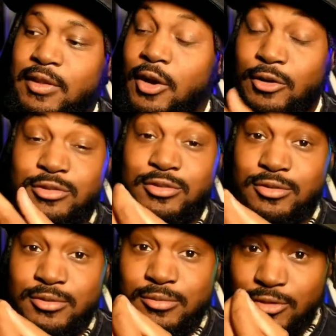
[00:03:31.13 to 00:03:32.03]

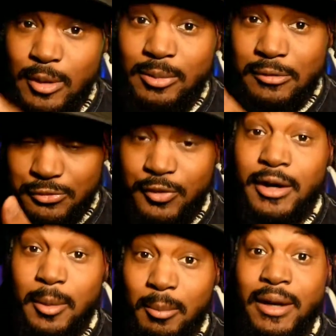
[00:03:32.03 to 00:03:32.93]
there's something
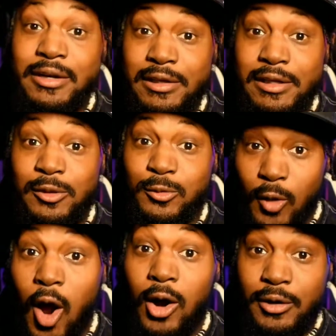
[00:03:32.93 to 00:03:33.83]
fundamentally
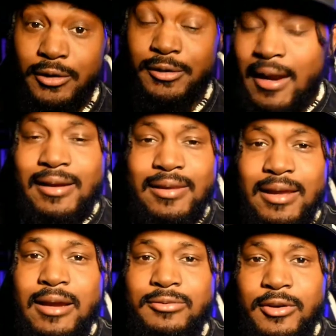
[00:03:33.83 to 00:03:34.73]
wrong. And I
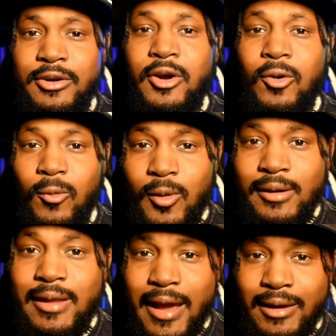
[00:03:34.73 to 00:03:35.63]
think I figured out
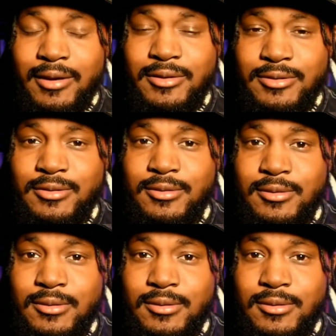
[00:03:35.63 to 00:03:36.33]
what that is.